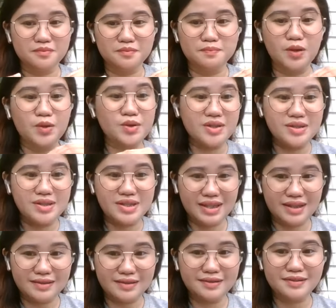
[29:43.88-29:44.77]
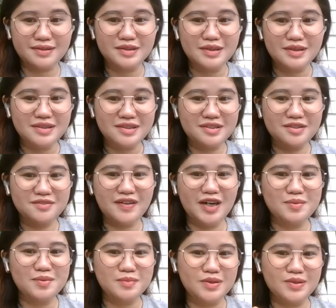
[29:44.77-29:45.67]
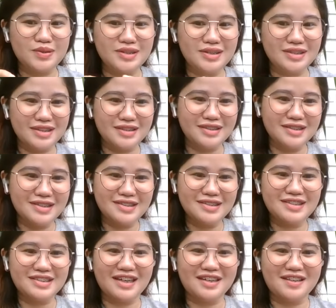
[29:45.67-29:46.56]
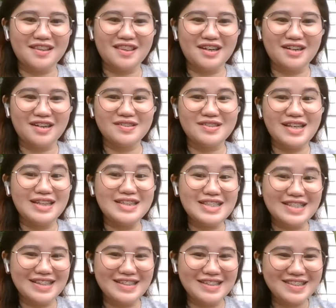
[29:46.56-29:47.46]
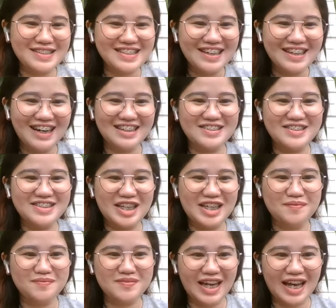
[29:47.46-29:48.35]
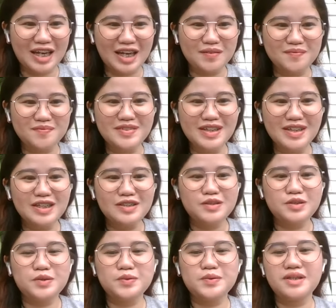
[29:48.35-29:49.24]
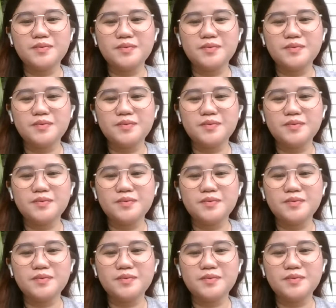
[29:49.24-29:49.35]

motor skills by motor skills and their senses at the same time. So